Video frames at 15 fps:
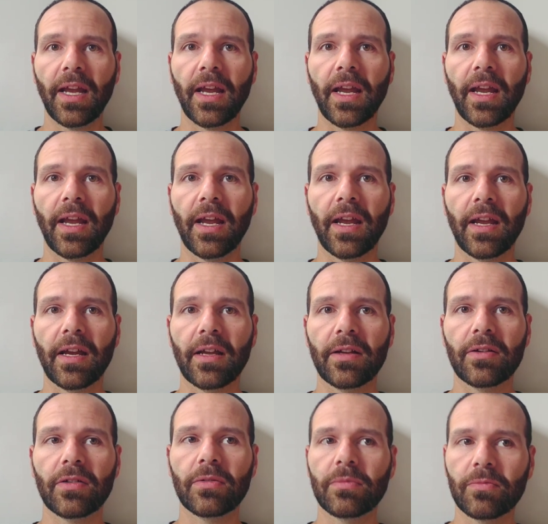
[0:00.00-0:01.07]

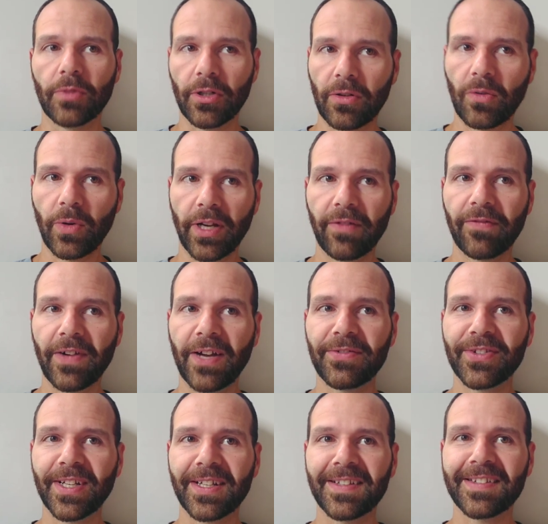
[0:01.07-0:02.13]
And real quick
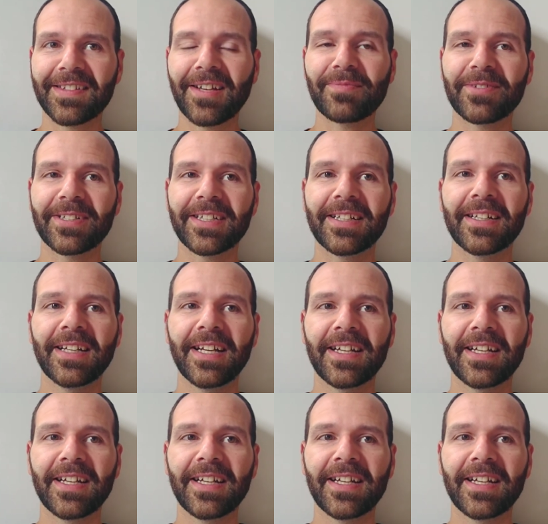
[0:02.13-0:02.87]
5-second summary,